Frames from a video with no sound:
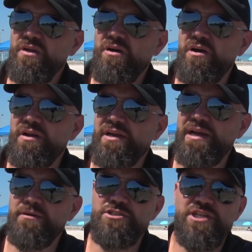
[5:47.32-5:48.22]
on
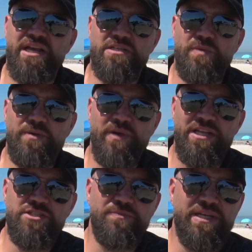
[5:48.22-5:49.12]
our GX1
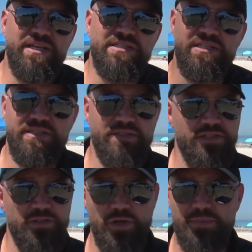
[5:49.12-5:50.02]
winch because
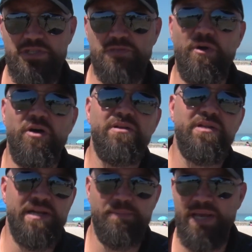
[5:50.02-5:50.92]
the drum is small
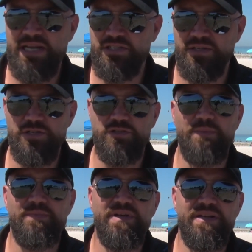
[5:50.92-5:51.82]
and it packs on the
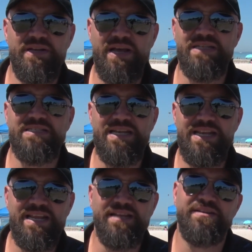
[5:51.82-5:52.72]
drum nice
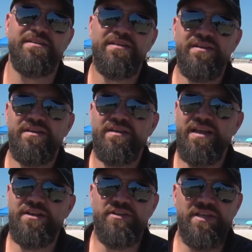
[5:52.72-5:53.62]
and neat,
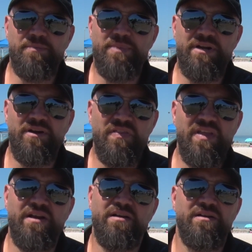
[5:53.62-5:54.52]
and you can get a bit on
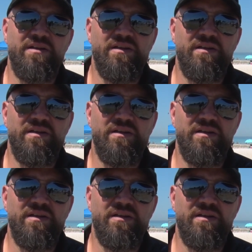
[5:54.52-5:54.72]
there.